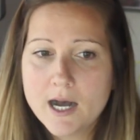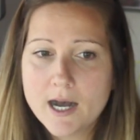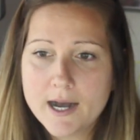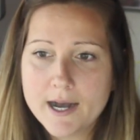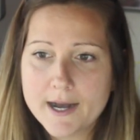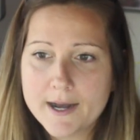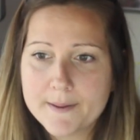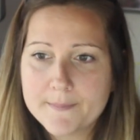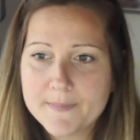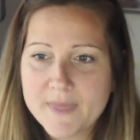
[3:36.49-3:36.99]

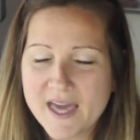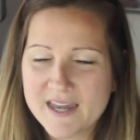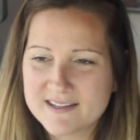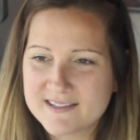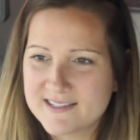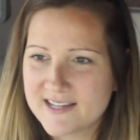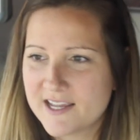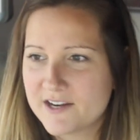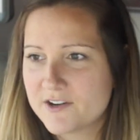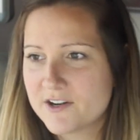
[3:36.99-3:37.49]
at a
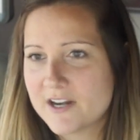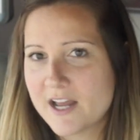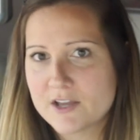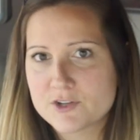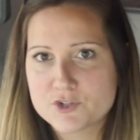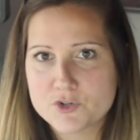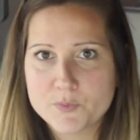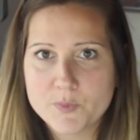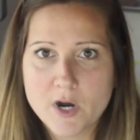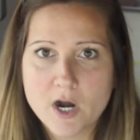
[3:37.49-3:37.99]
state or a
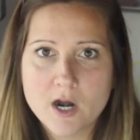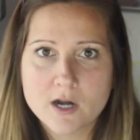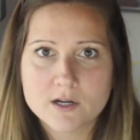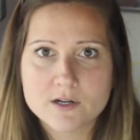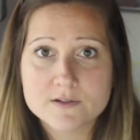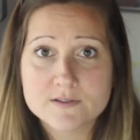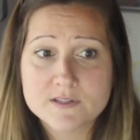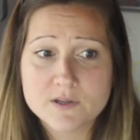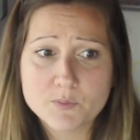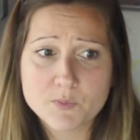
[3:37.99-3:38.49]
national park
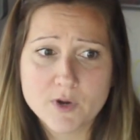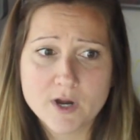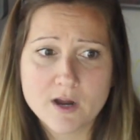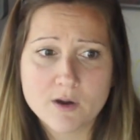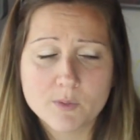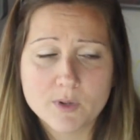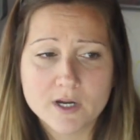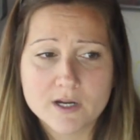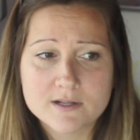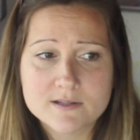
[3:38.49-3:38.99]
or
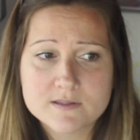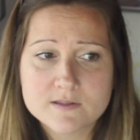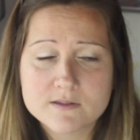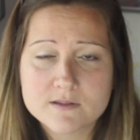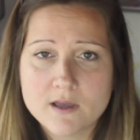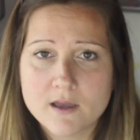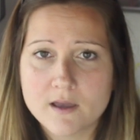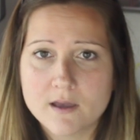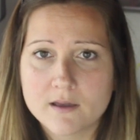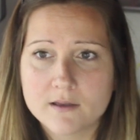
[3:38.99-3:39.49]
somewhere where
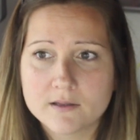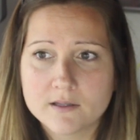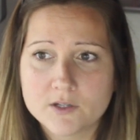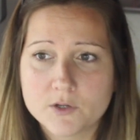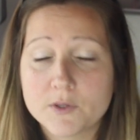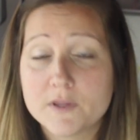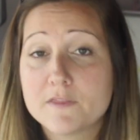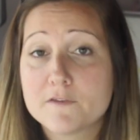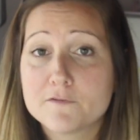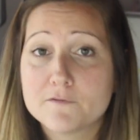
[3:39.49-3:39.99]
it's
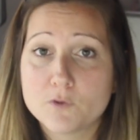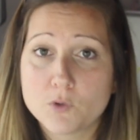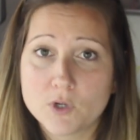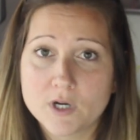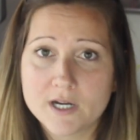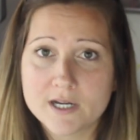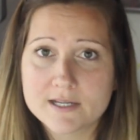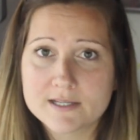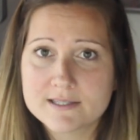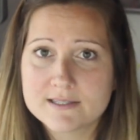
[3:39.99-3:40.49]
in the
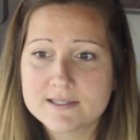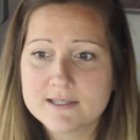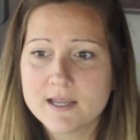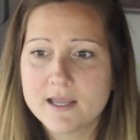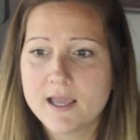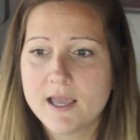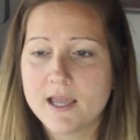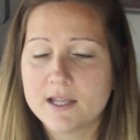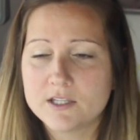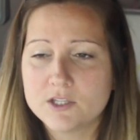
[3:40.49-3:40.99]
forest
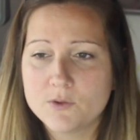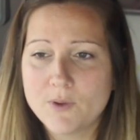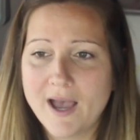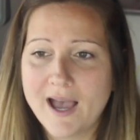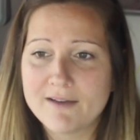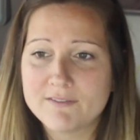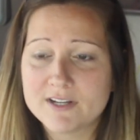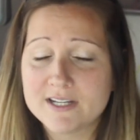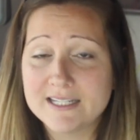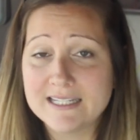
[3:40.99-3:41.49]
and you
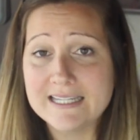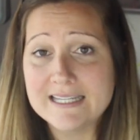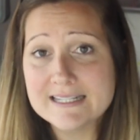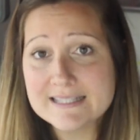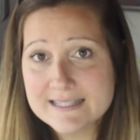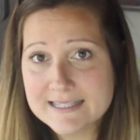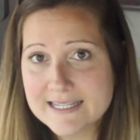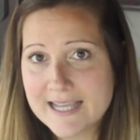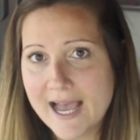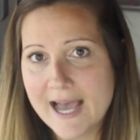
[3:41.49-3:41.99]
haven't
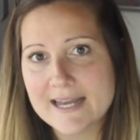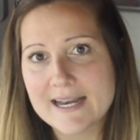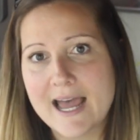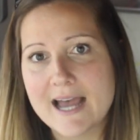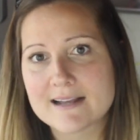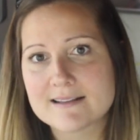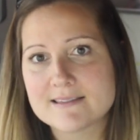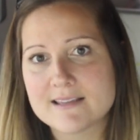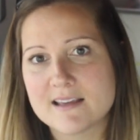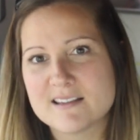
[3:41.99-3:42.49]
easily had
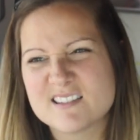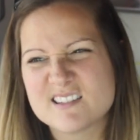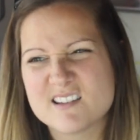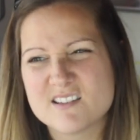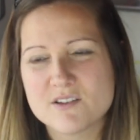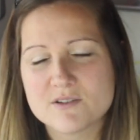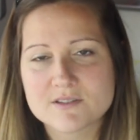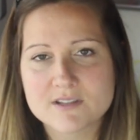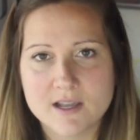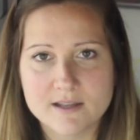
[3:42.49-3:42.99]
access
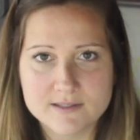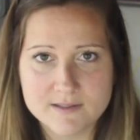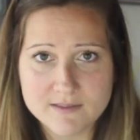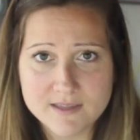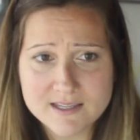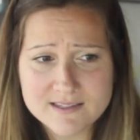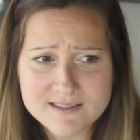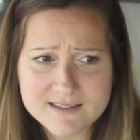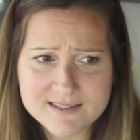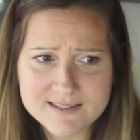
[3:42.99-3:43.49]
to those kinds of things.